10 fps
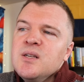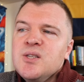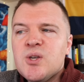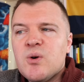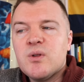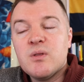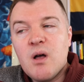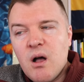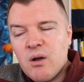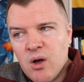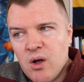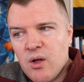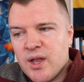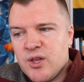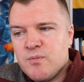So the long
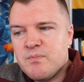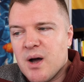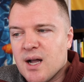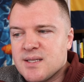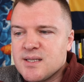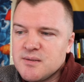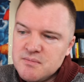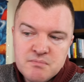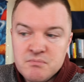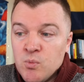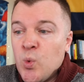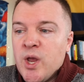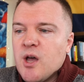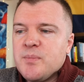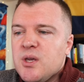call that you bought
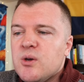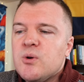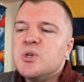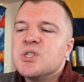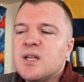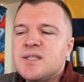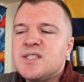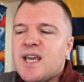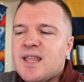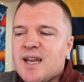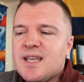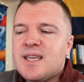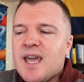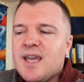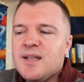went up huge. Let's say that it
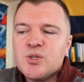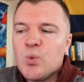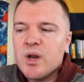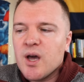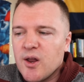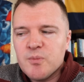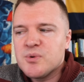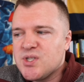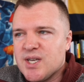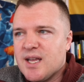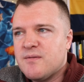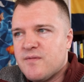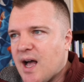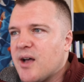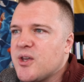gained 100% in
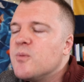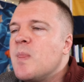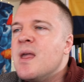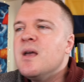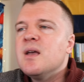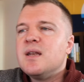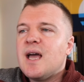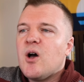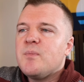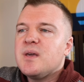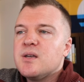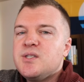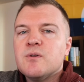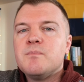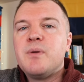value. Now,
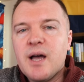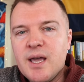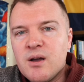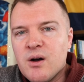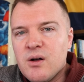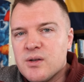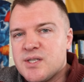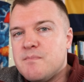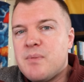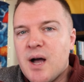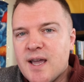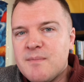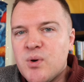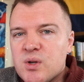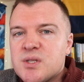because you're buying calls and
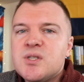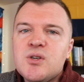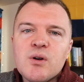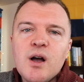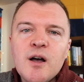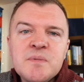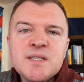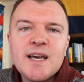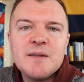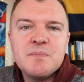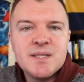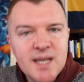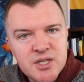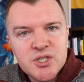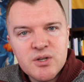buying puts, your upside
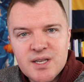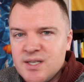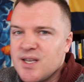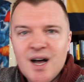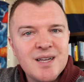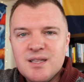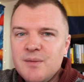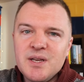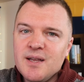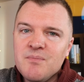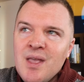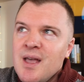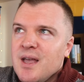potential is unlimited.